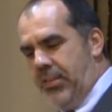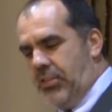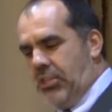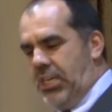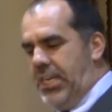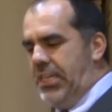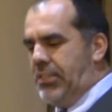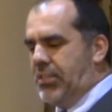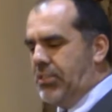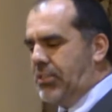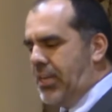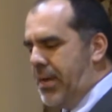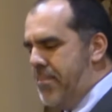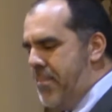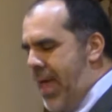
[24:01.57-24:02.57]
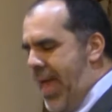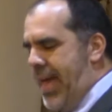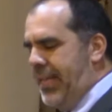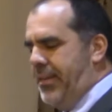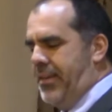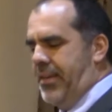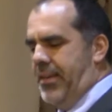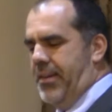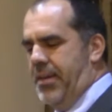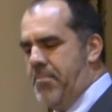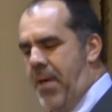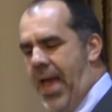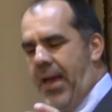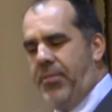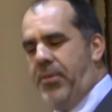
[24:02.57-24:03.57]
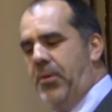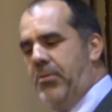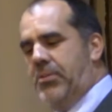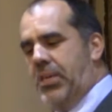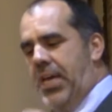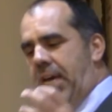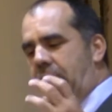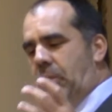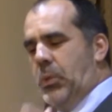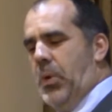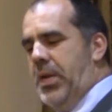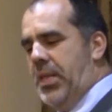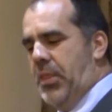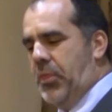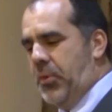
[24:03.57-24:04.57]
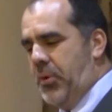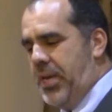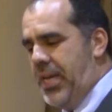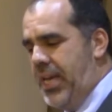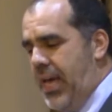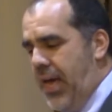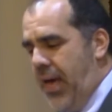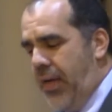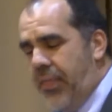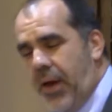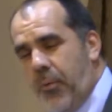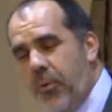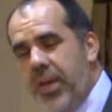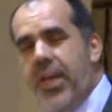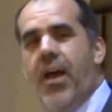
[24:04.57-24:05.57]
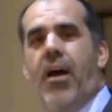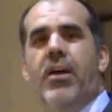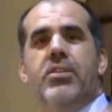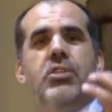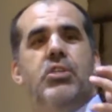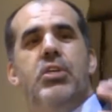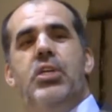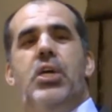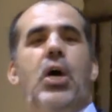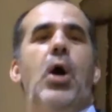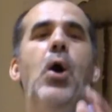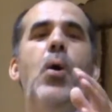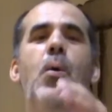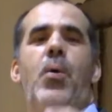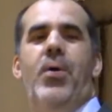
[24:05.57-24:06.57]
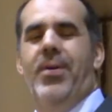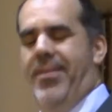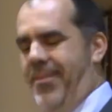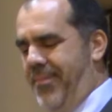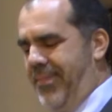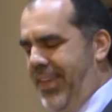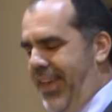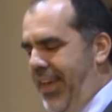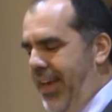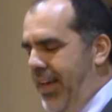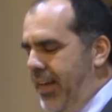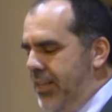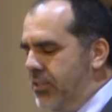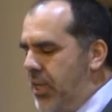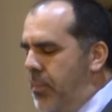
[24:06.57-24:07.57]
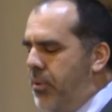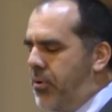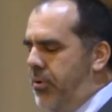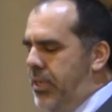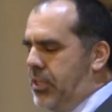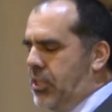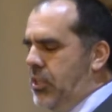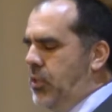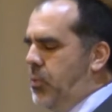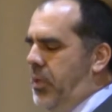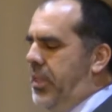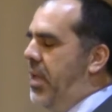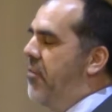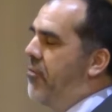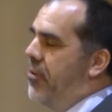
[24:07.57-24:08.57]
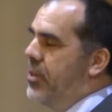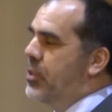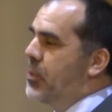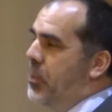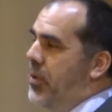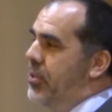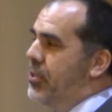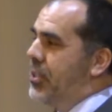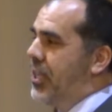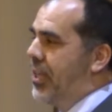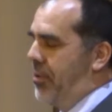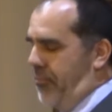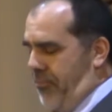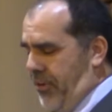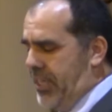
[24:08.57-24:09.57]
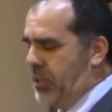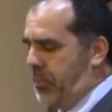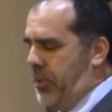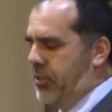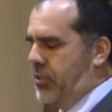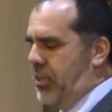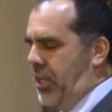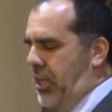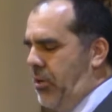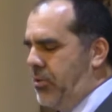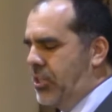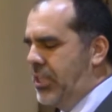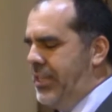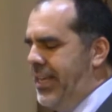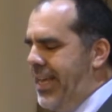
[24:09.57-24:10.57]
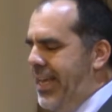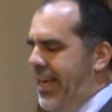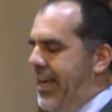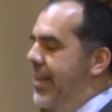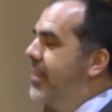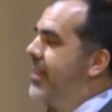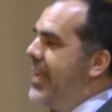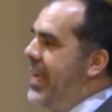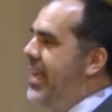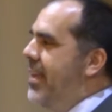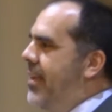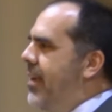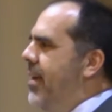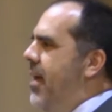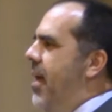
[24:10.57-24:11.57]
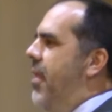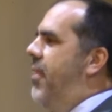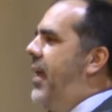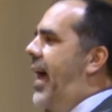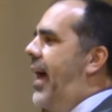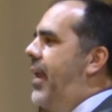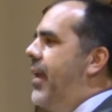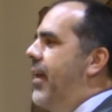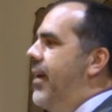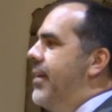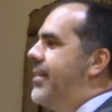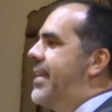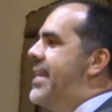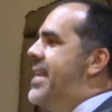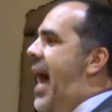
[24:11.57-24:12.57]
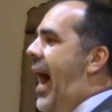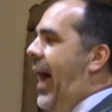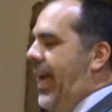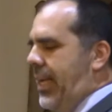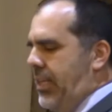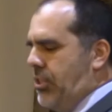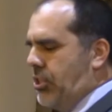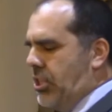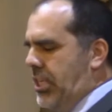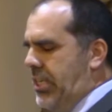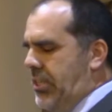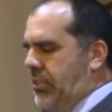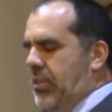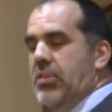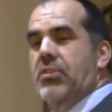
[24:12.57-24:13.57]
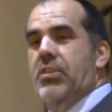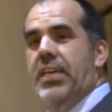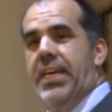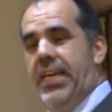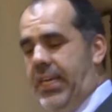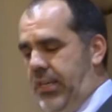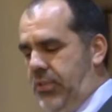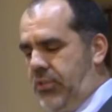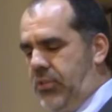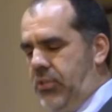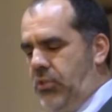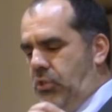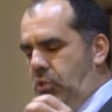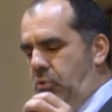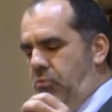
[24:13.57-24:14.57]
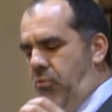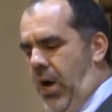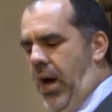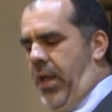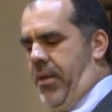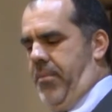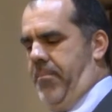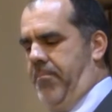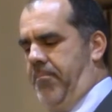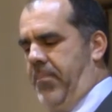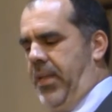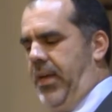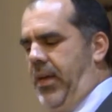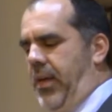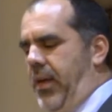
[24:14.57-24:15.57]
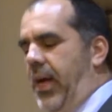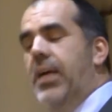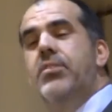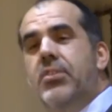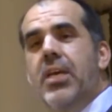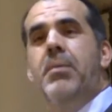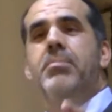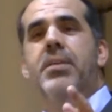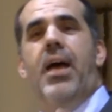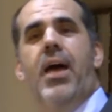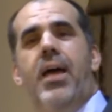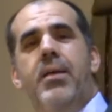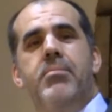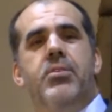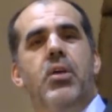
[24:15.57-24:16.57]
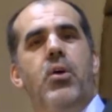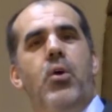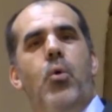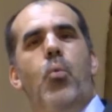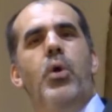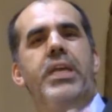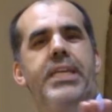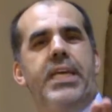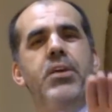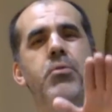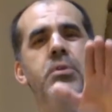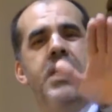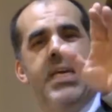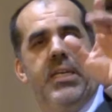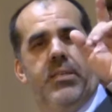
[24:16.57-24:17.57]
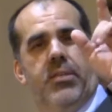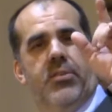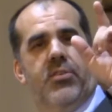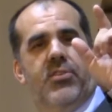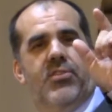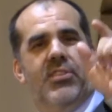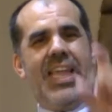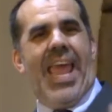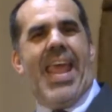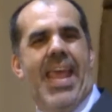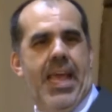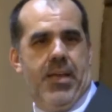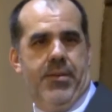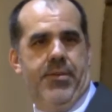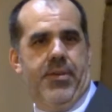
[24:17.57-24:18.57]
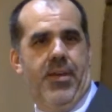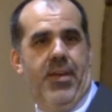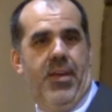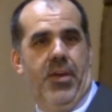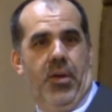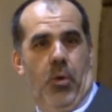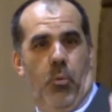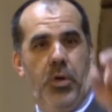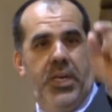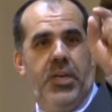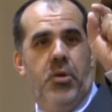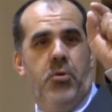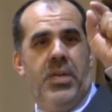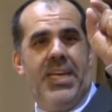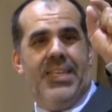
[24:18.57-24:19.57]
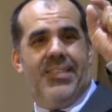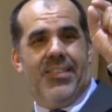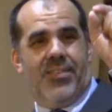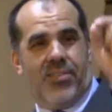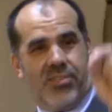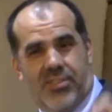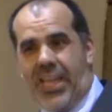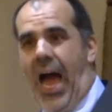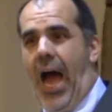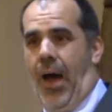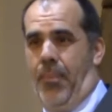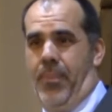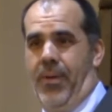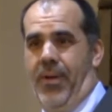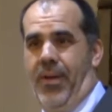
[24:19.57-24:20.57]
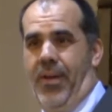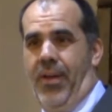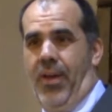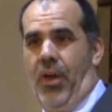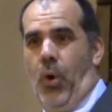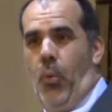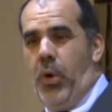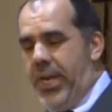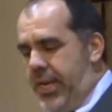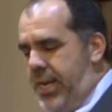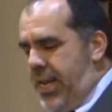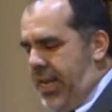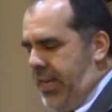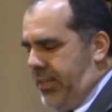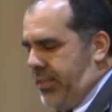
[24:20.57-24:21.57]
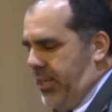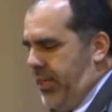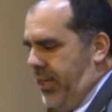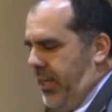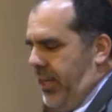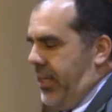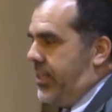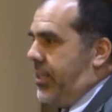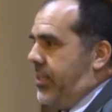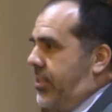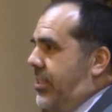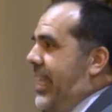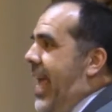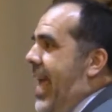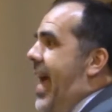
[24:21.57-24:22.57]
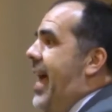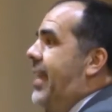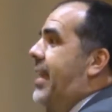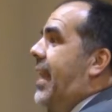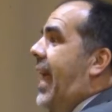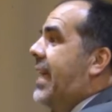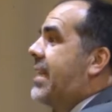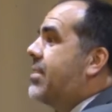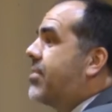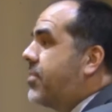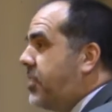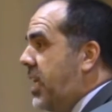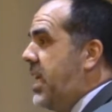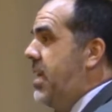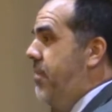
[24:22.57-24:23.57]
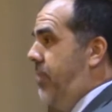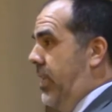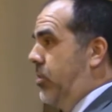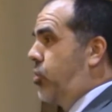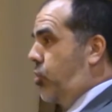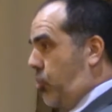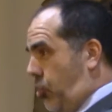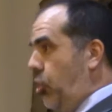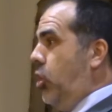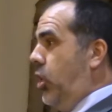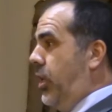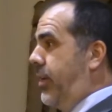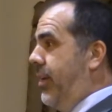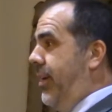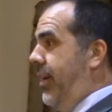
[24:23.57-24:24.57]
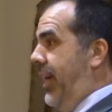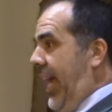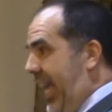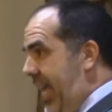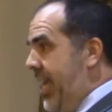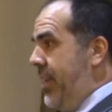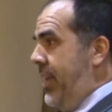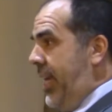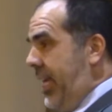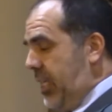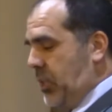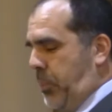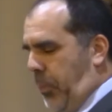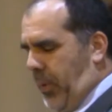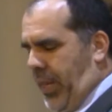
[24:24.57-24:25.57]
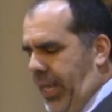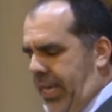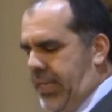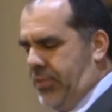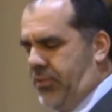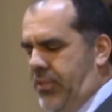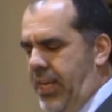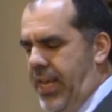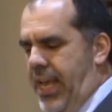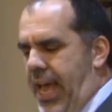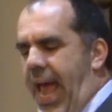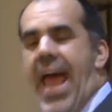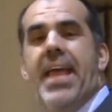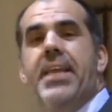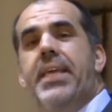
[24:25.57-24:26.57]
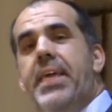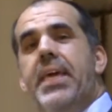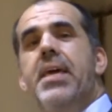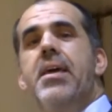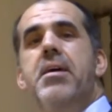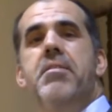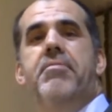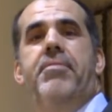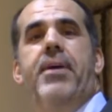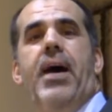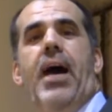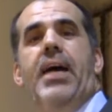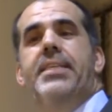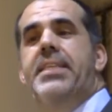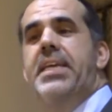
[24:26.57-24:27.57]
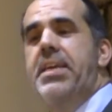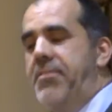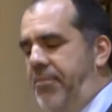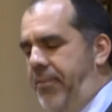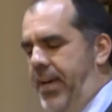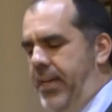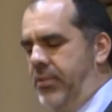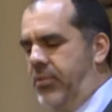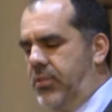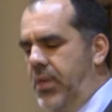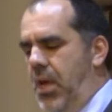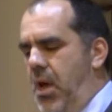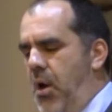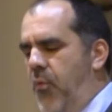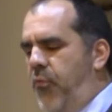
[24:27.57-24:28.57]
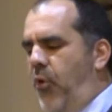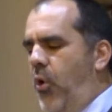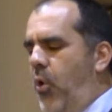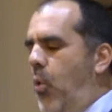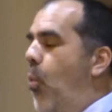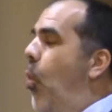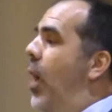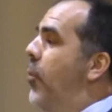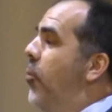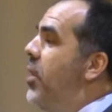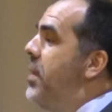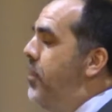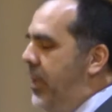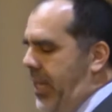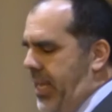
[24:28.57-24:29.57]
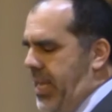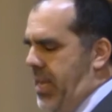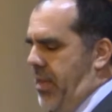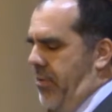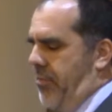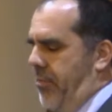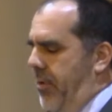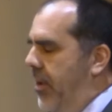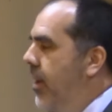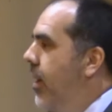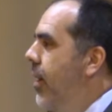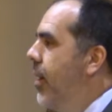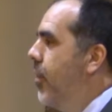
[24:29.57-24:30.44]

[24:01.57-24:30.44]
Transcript: Jesus commanded in Matthew ten twenty-three that we are to go. Some Christians, when they first perse- face persecution, think that denying Jesus is to run. And sometimes we do need to stand. We do need to stop. We need to, to stand like Stephen stood in his place and give a defense for what we believe.